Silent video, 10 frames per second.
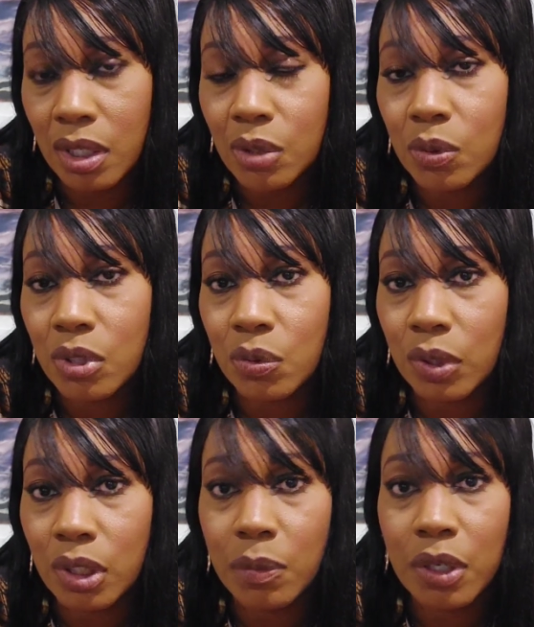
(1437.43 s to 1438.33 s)
That's what you're
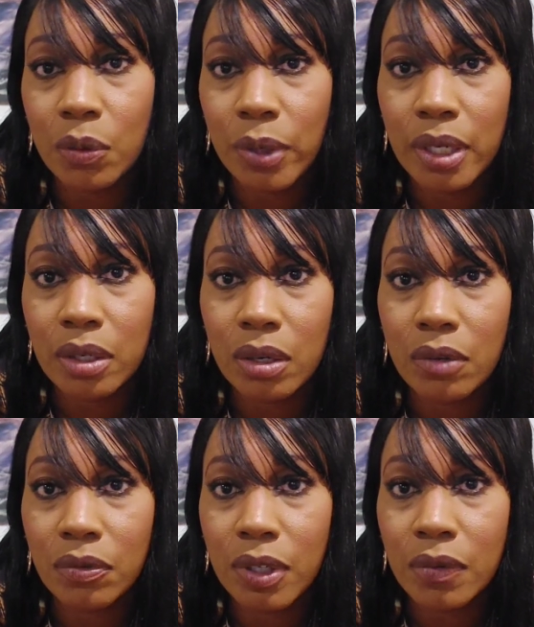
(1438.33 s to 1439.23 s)
really being rated
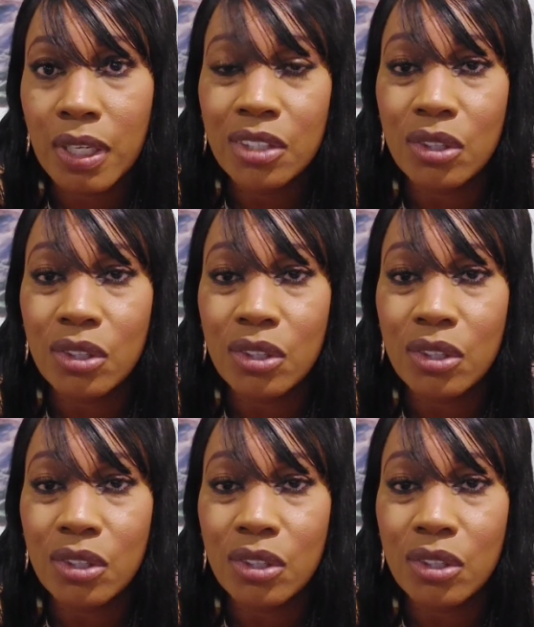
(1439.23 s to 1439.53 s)
off of.